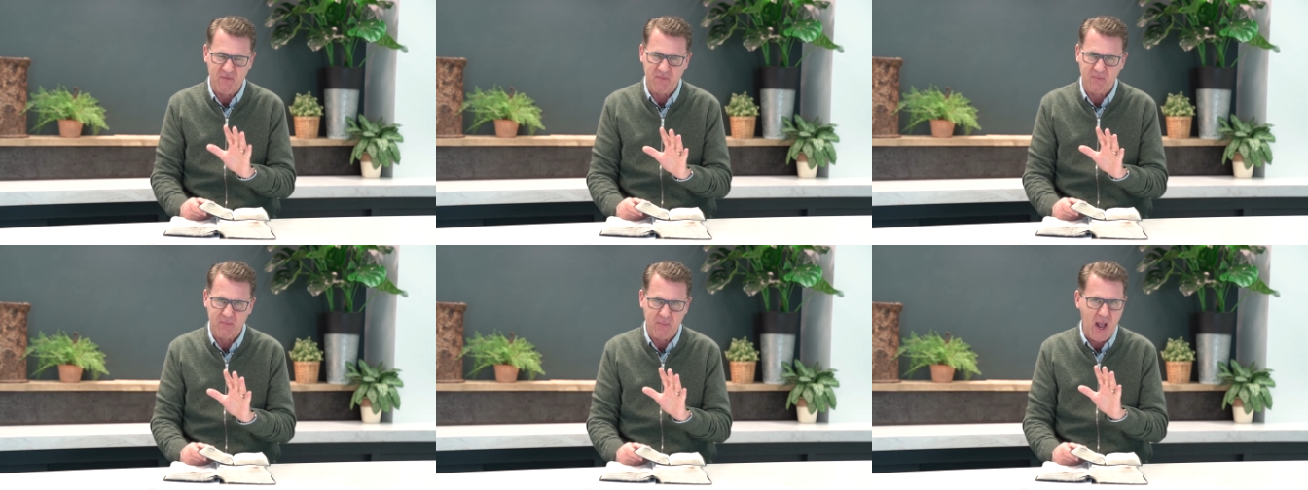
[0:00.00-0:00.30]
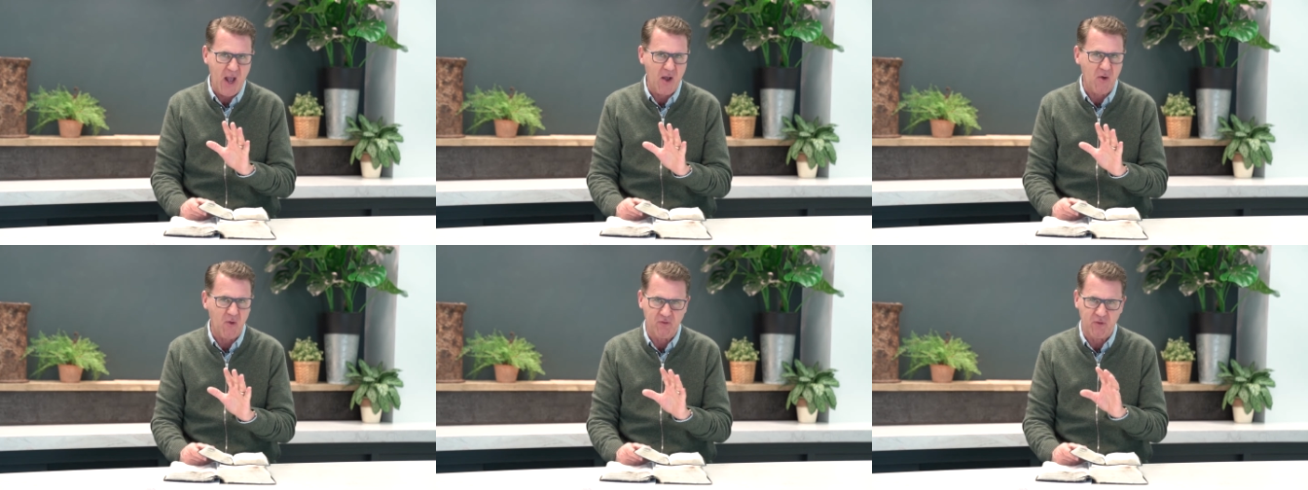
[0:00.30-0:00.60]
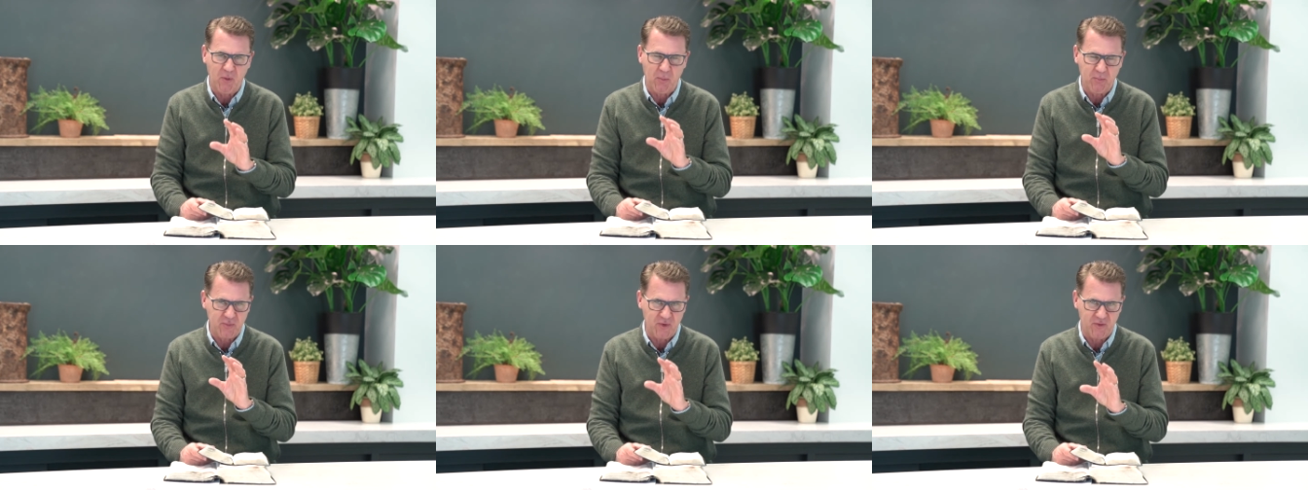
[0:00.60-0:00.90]

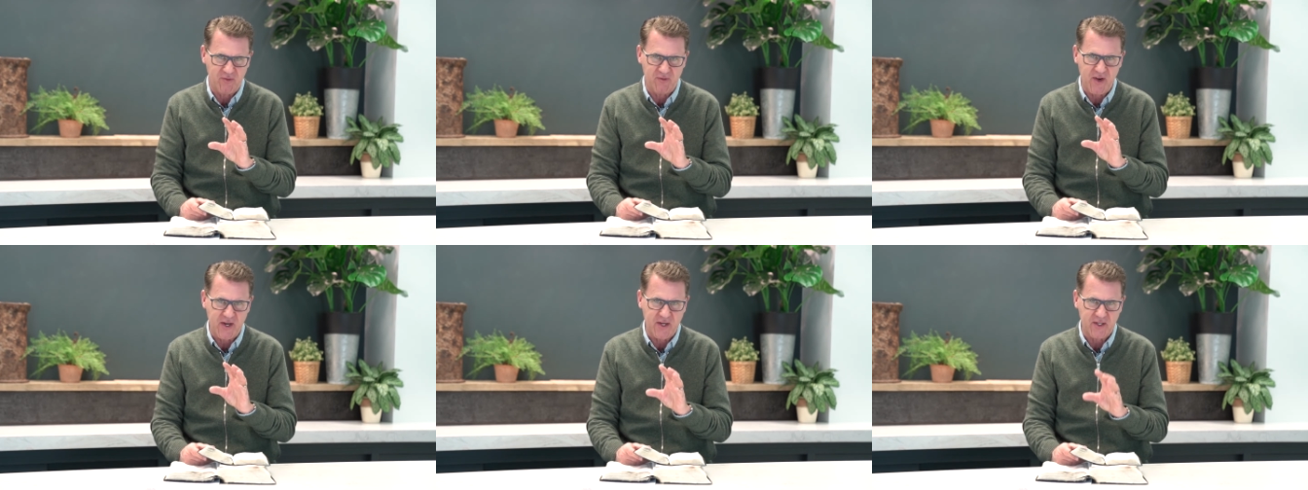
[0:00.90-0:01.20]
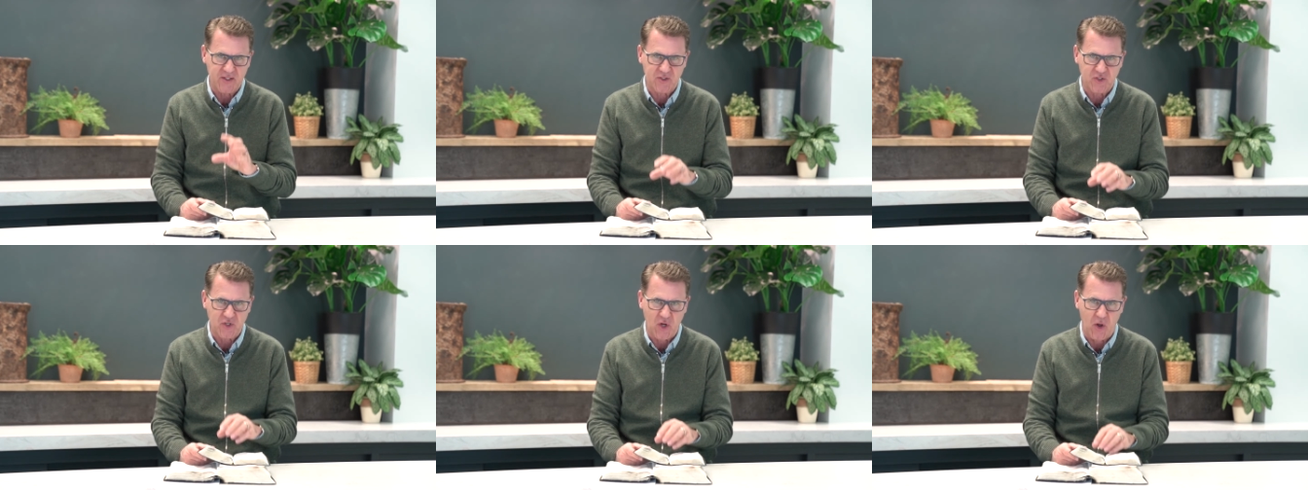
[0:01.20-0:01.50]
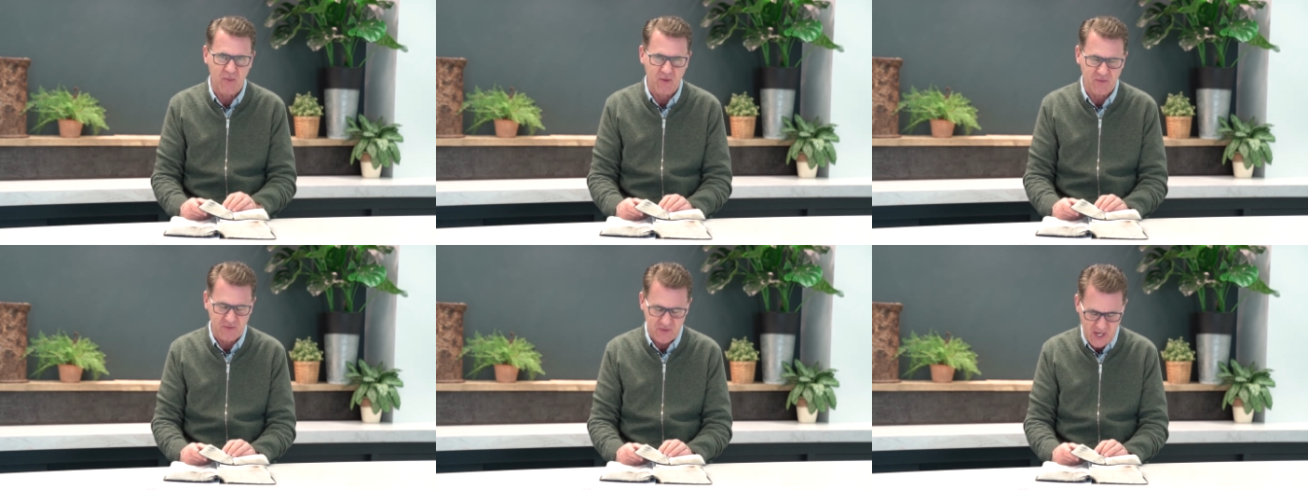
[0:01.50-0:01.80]
powerful prophetic
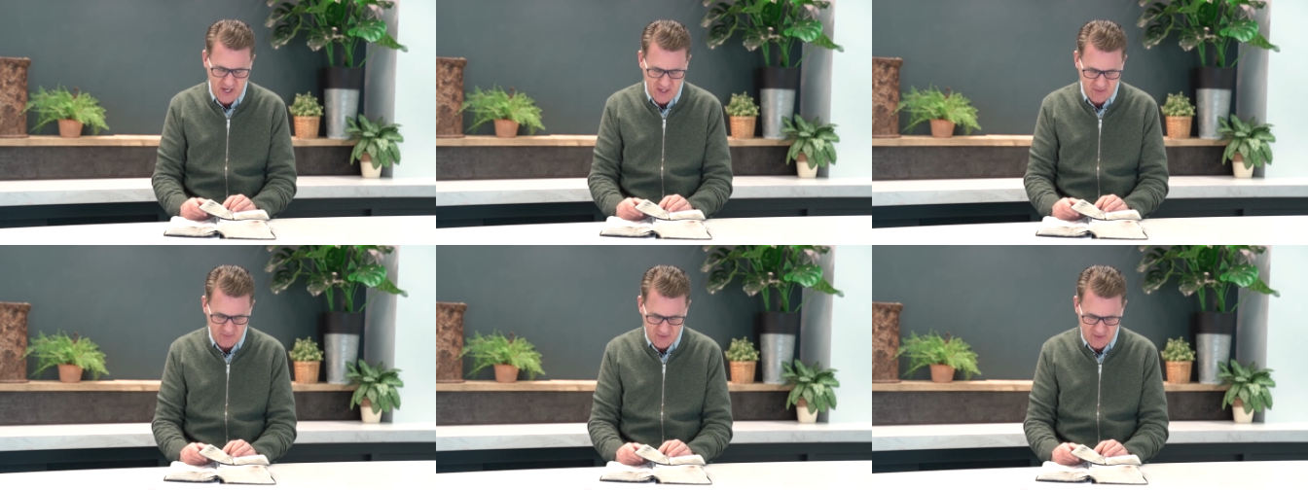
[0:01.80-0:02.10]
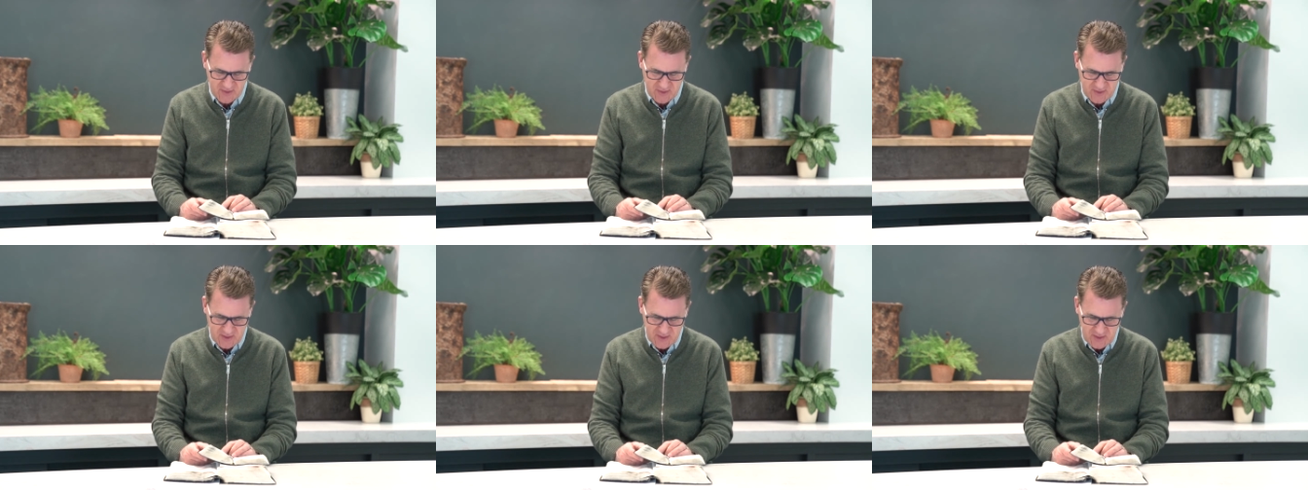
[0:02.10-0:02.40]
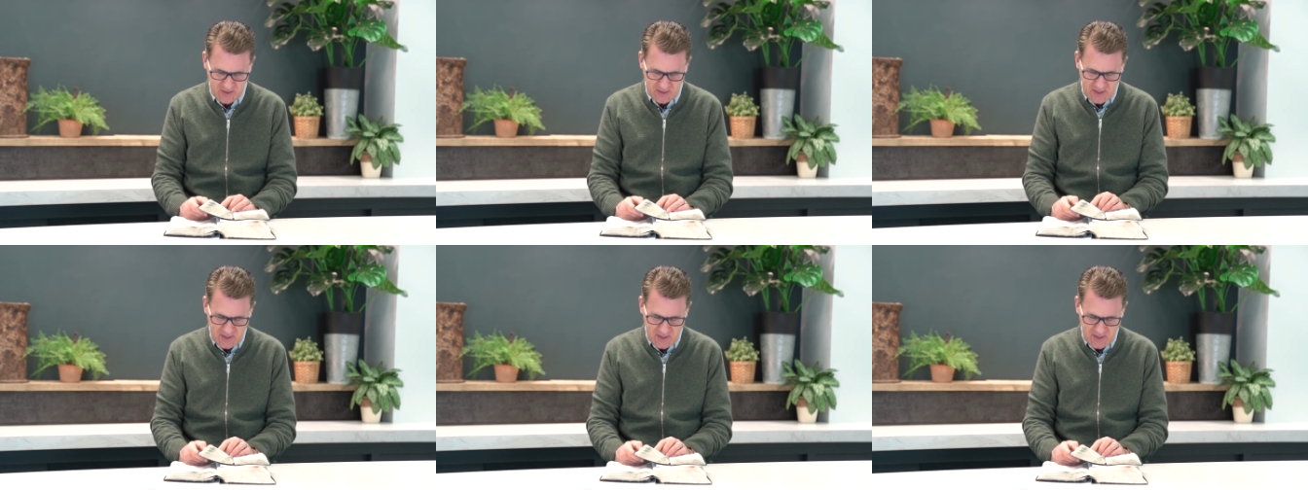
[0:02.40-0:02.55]
psalm of David.